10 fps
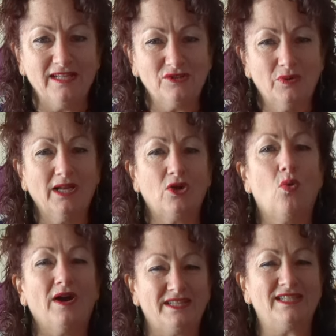that's really
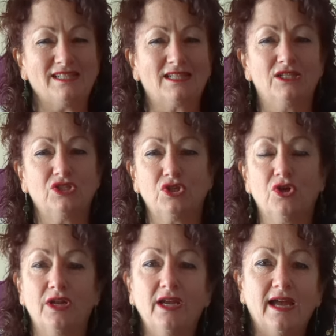quite
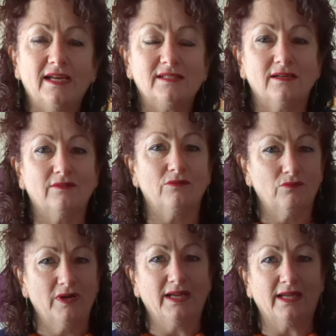disconcerting as a
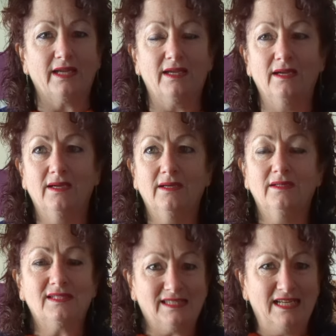really
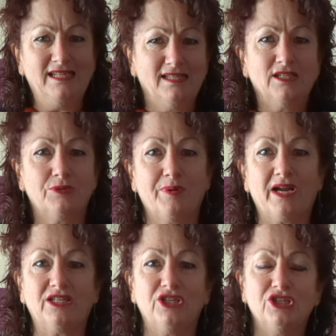seasoned
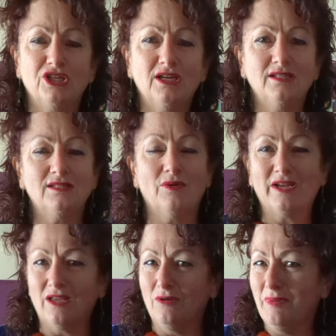practitioner. So I
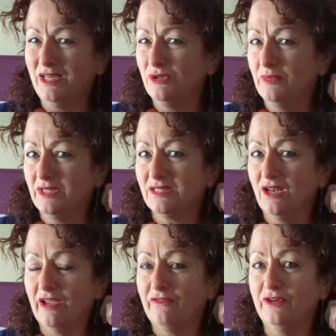can imagine what it's
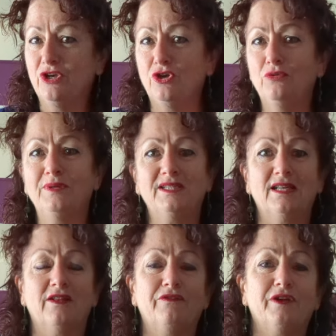like for newbies
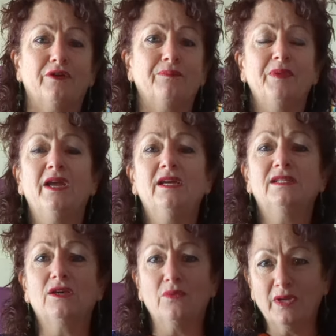in the field.
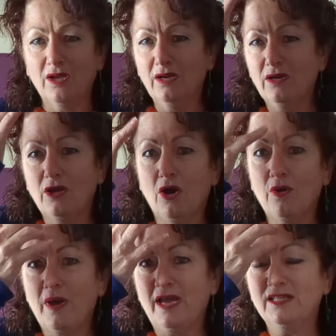So we're going to
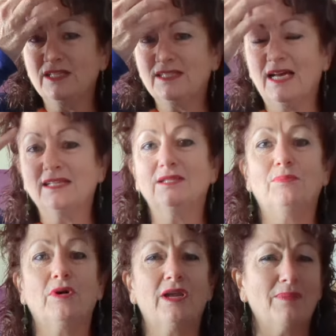go and just ask the
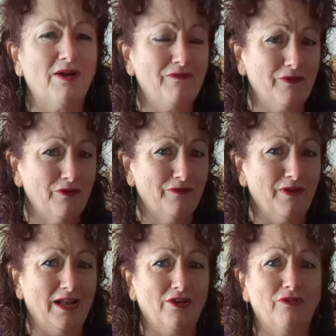body about fear of
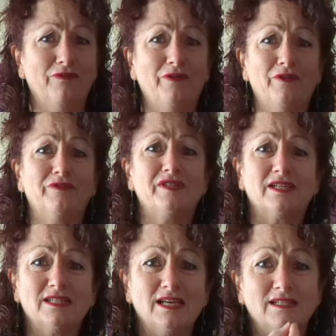failure and fear of
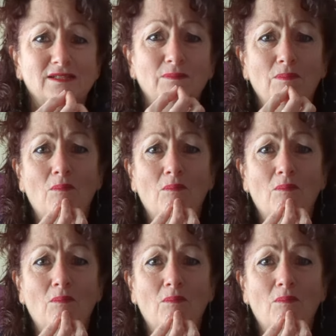success.